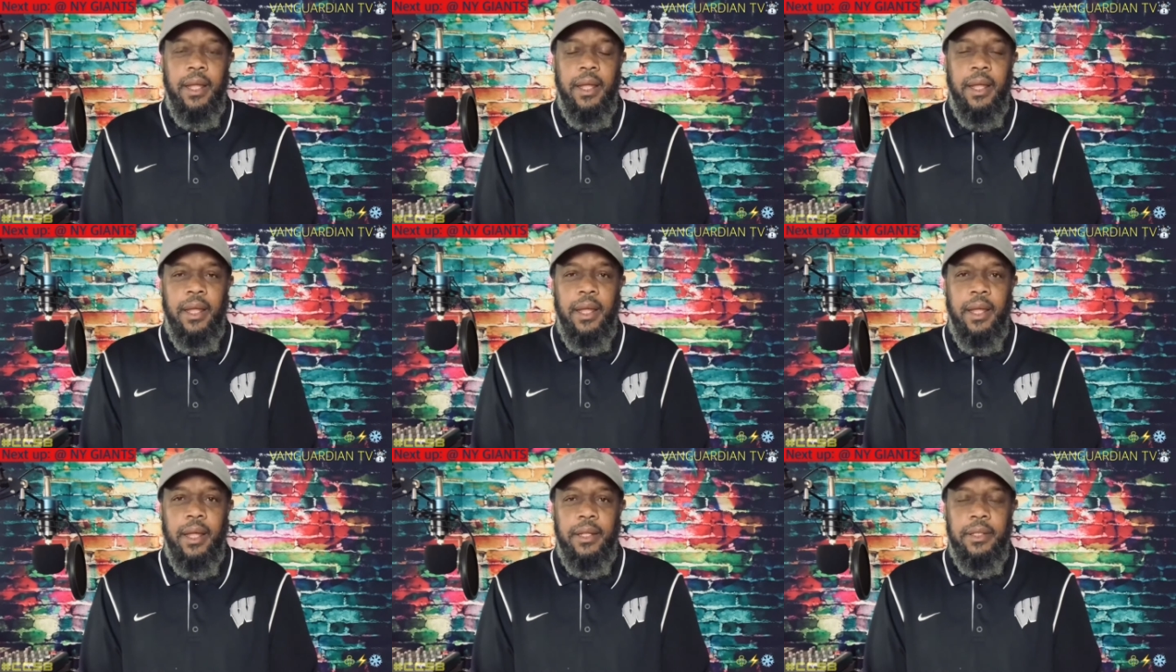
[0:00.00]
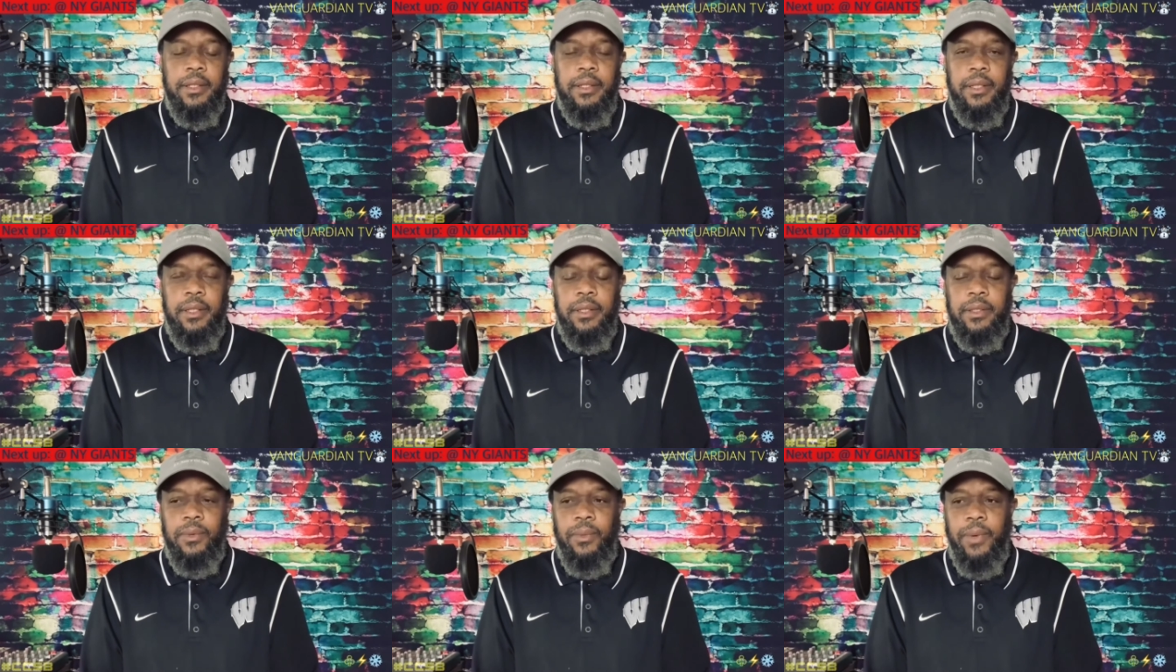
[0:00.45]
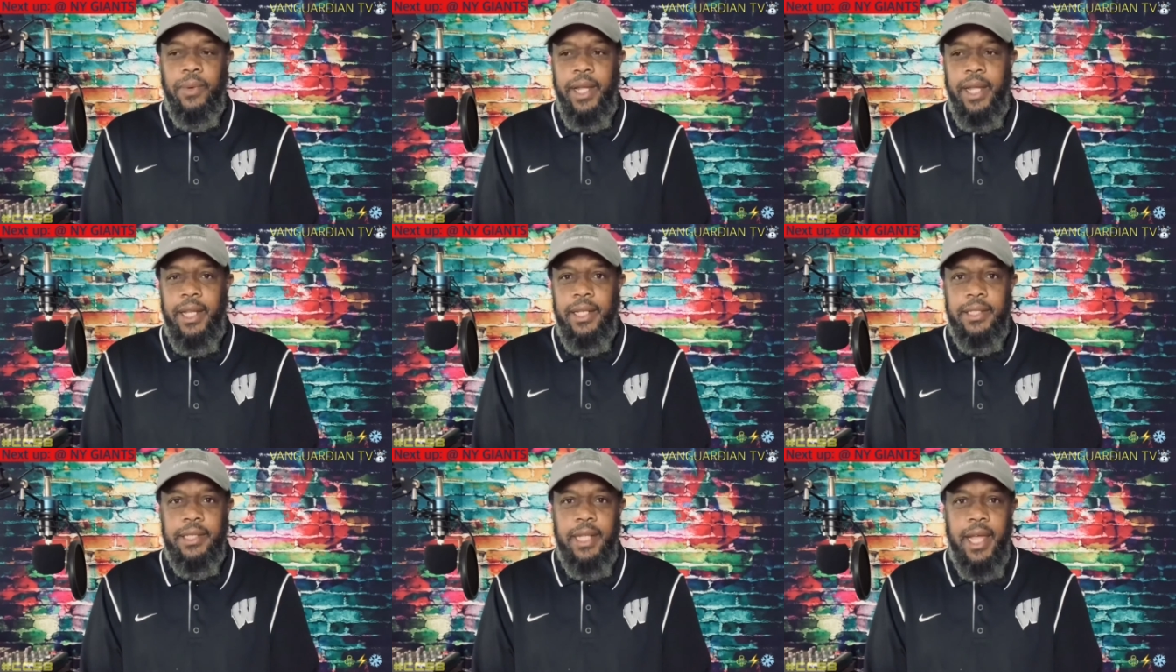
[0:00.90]
Uh,
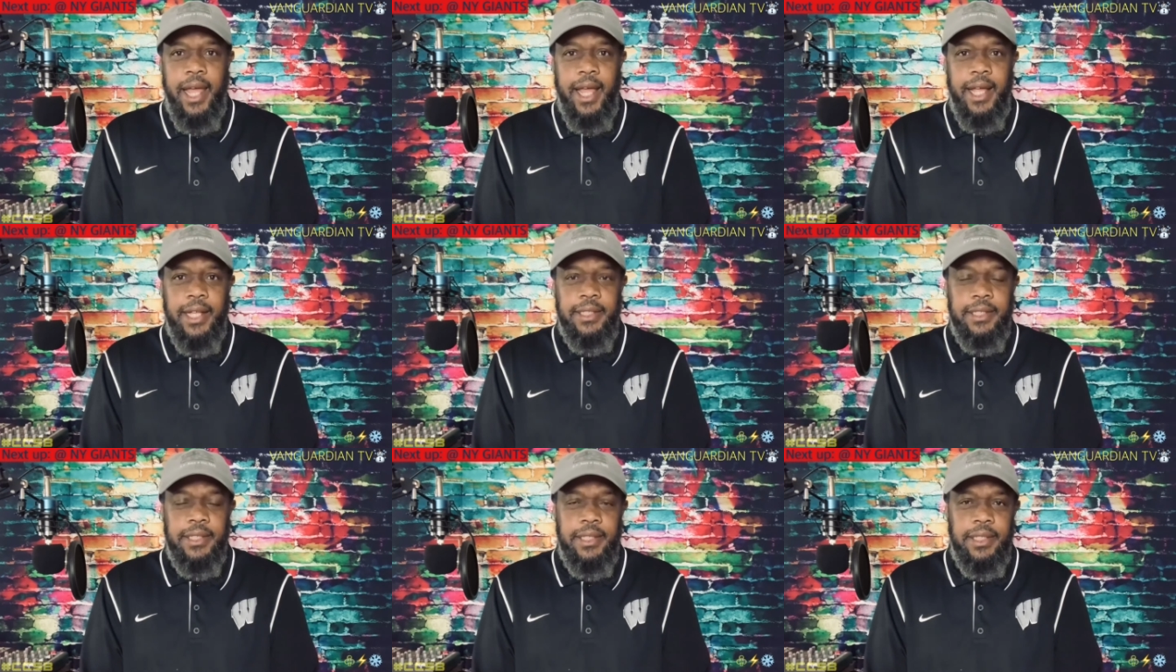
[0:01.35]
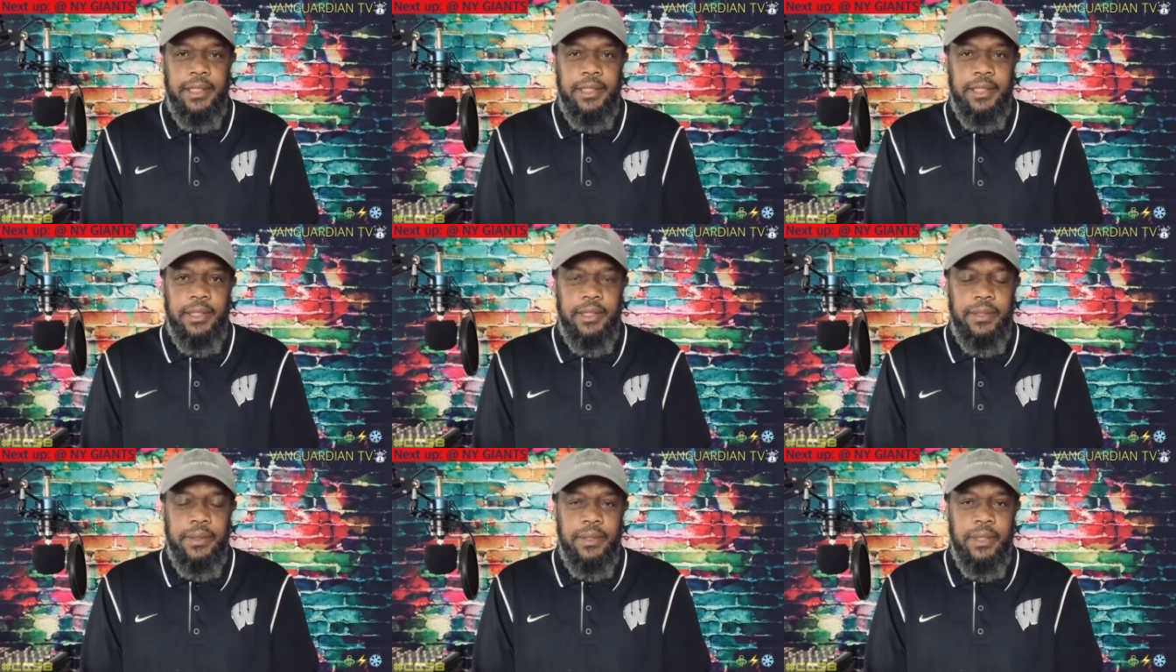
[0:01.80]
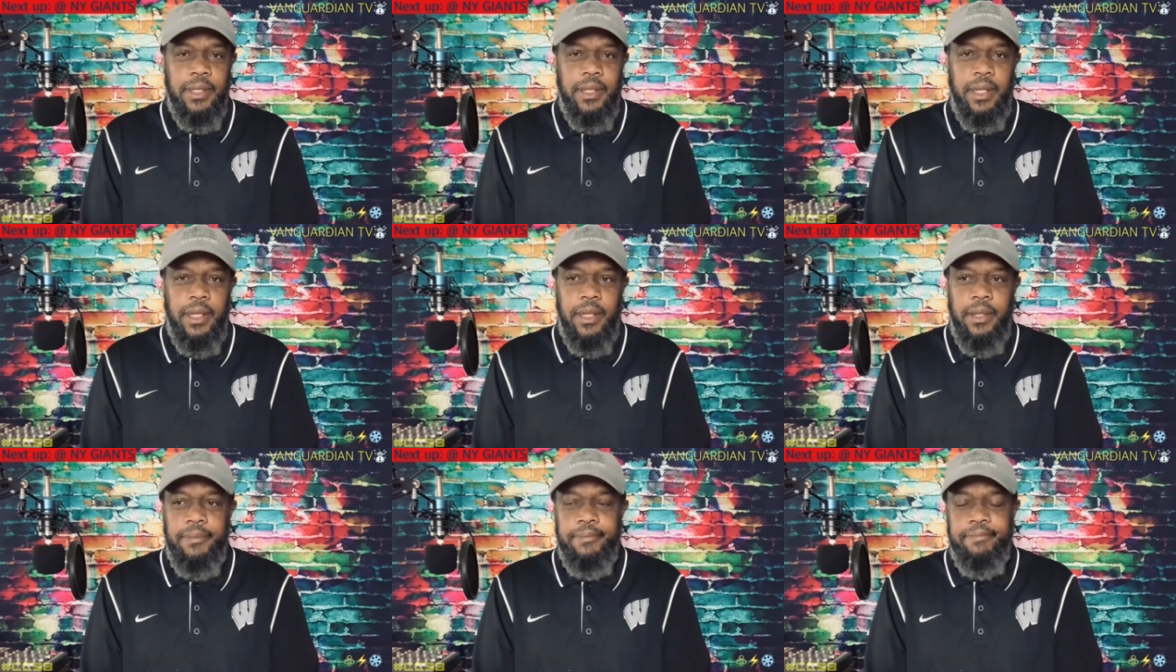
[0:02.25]
Dwayne Haskins,
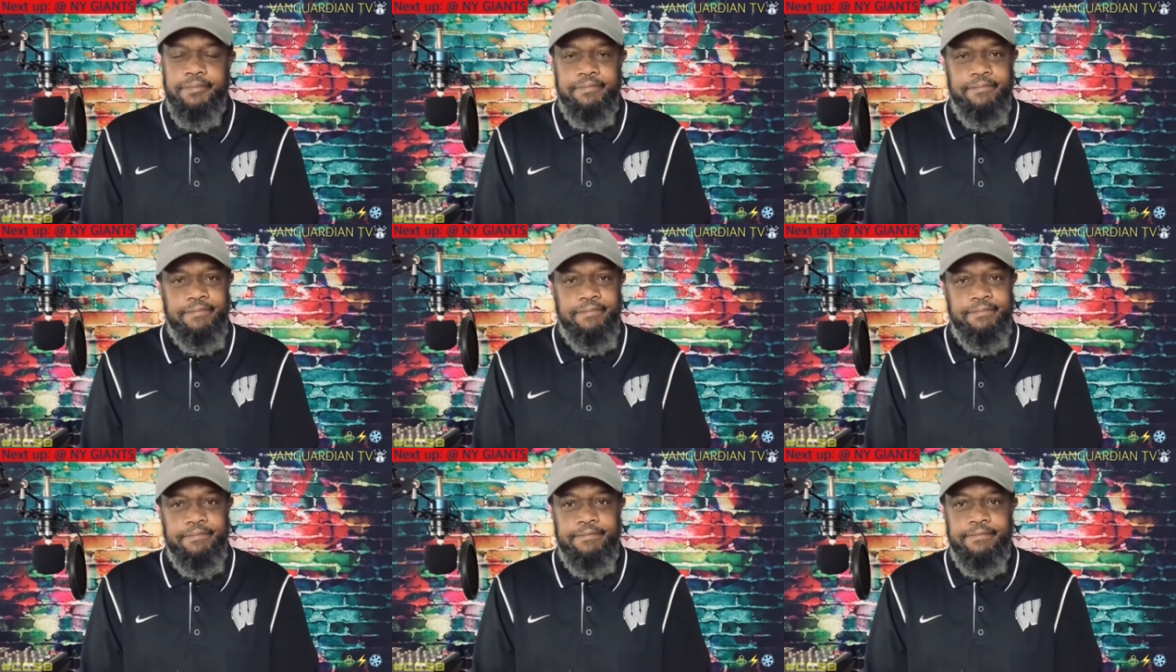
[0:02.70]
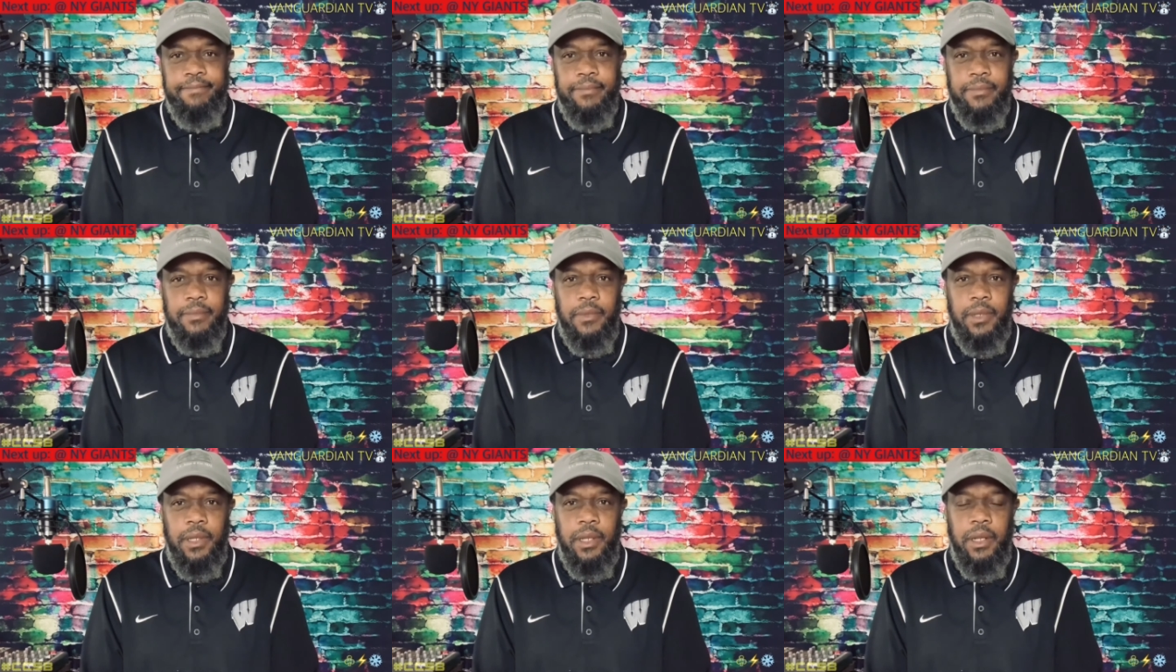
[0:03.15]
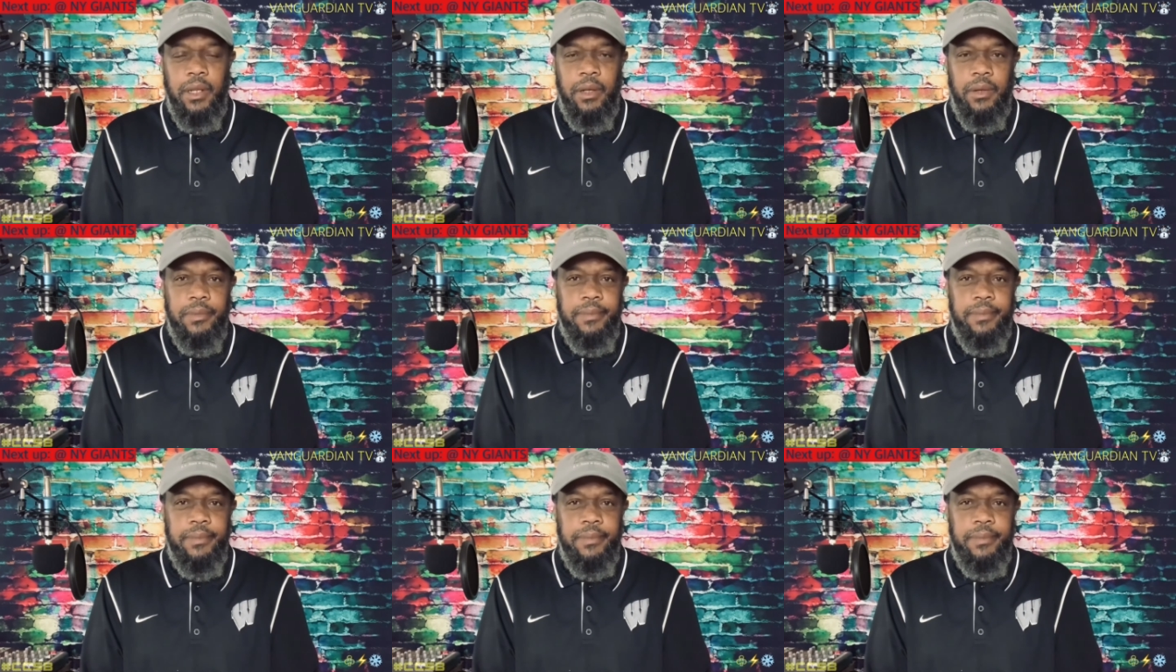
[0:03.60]
um, you know,